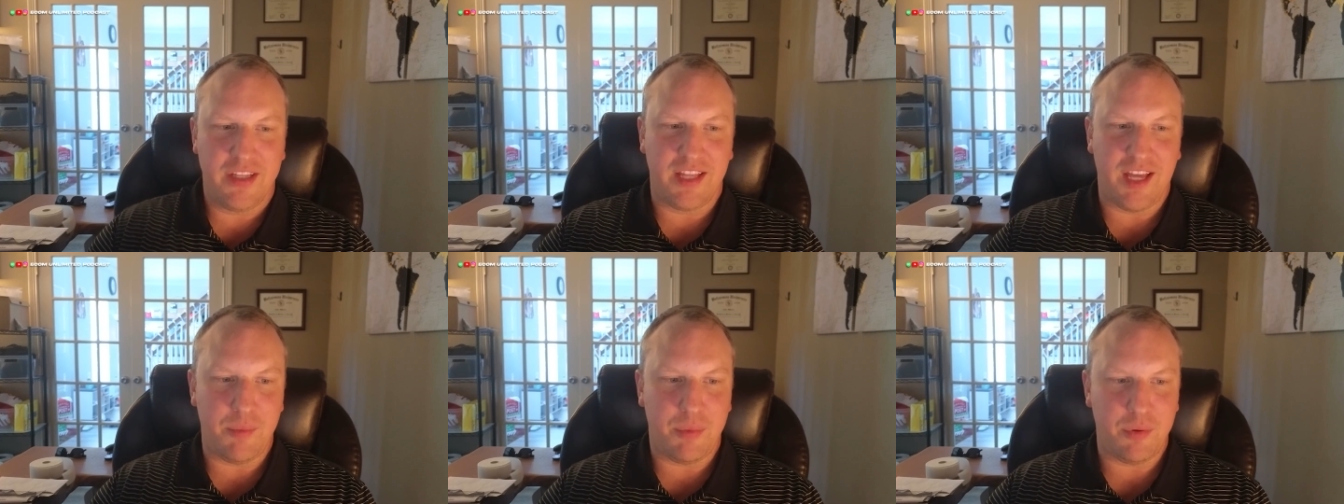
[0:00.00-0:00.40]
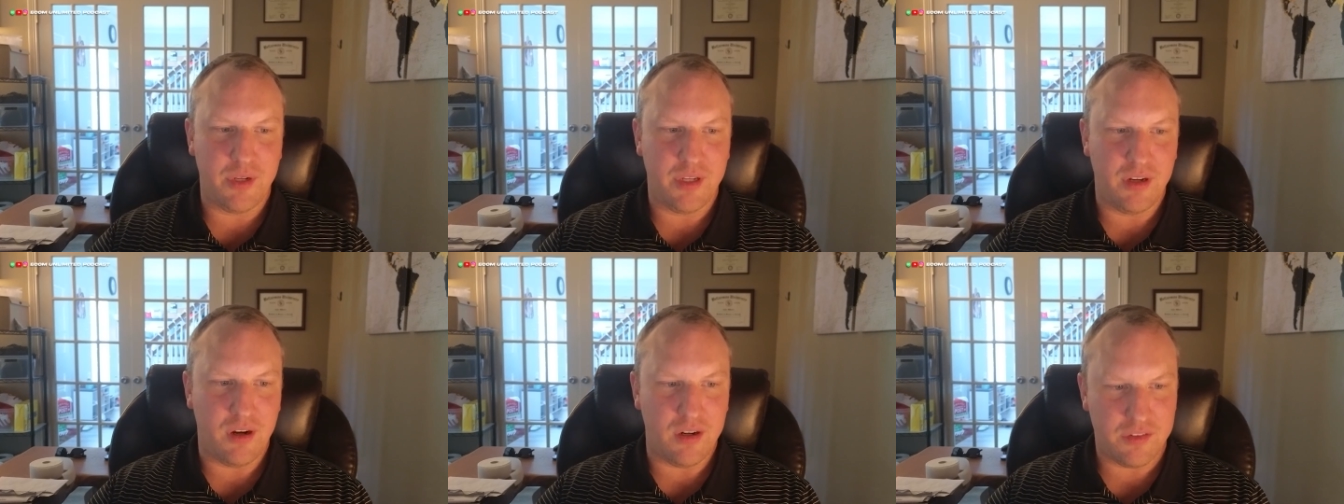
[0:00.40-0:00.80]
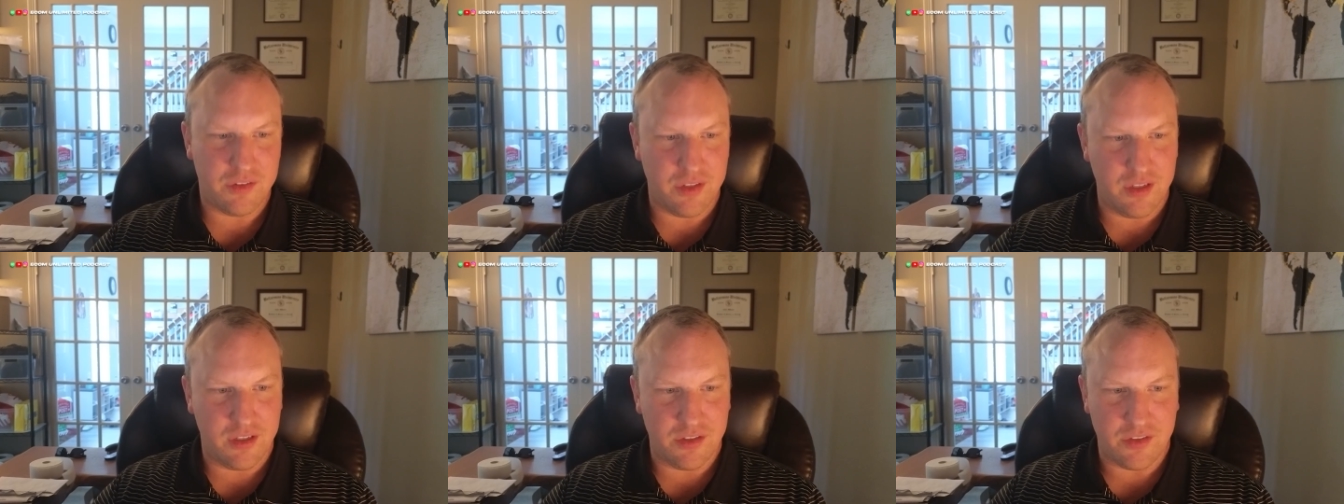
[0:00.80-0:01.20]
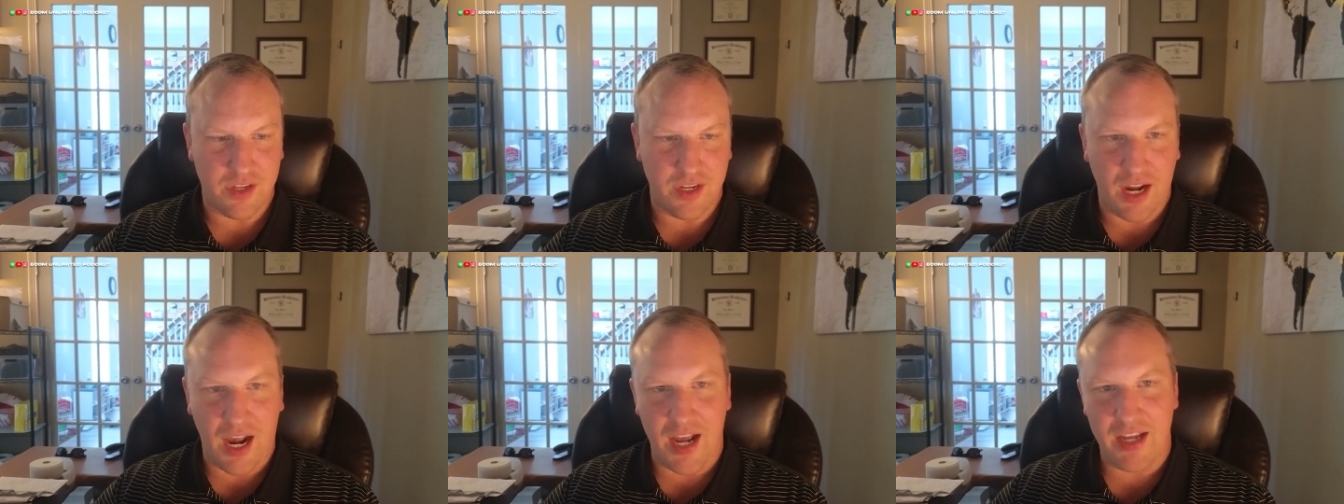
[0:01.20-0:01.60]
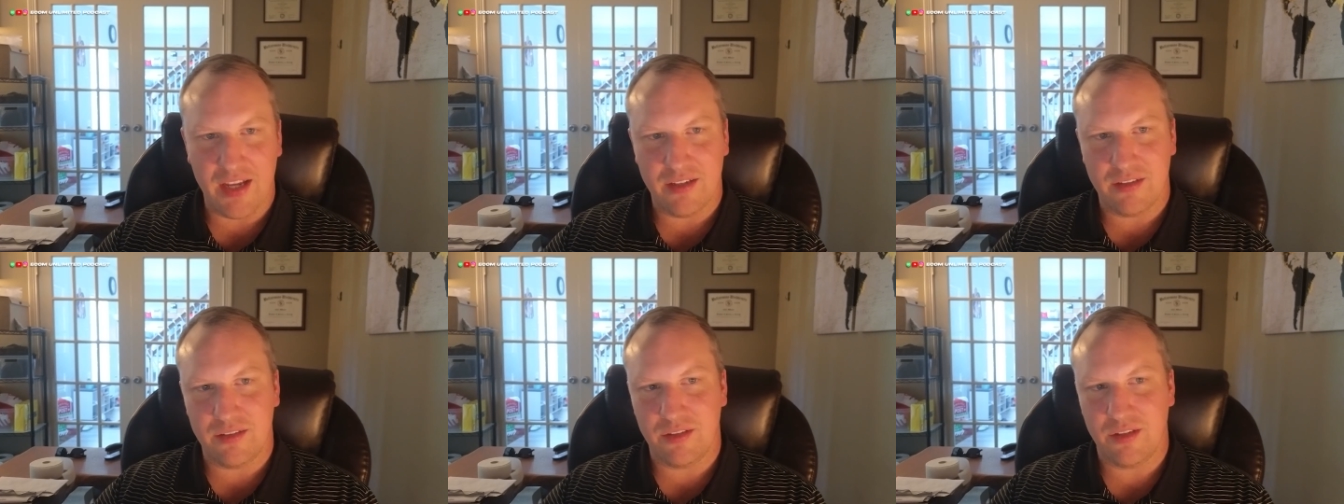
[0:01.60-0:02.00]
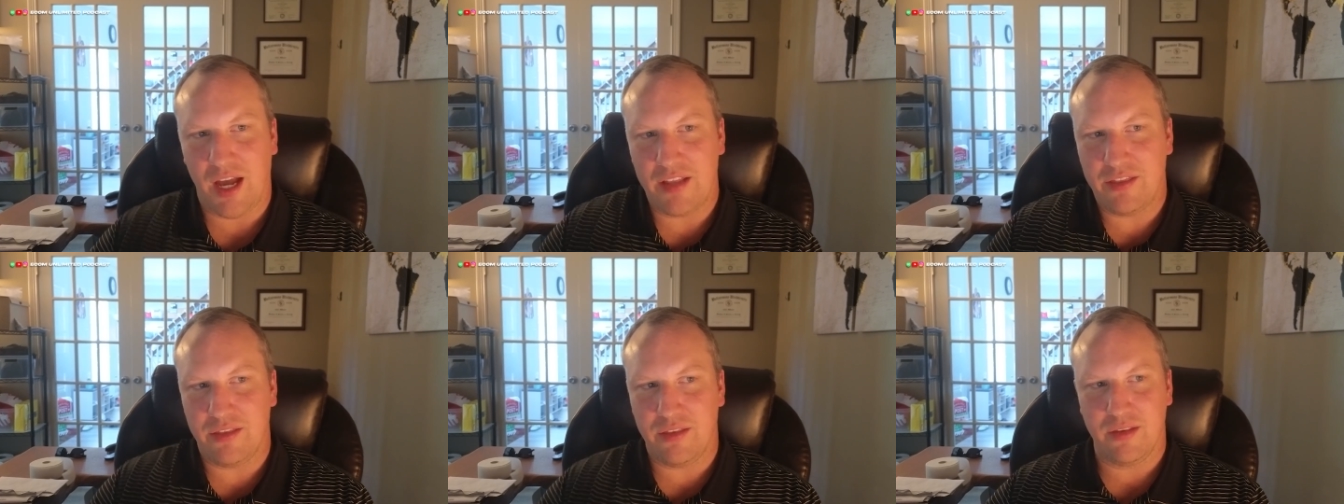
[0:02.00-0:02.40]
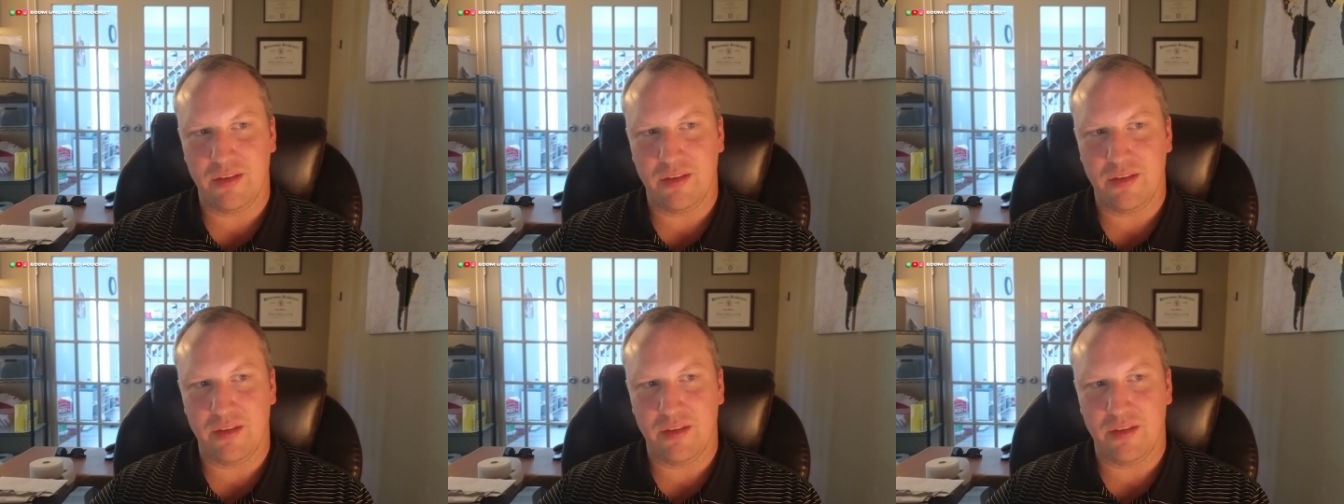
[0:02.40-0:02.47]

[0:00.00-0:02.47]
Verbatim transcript: at that point, honestly, because like I at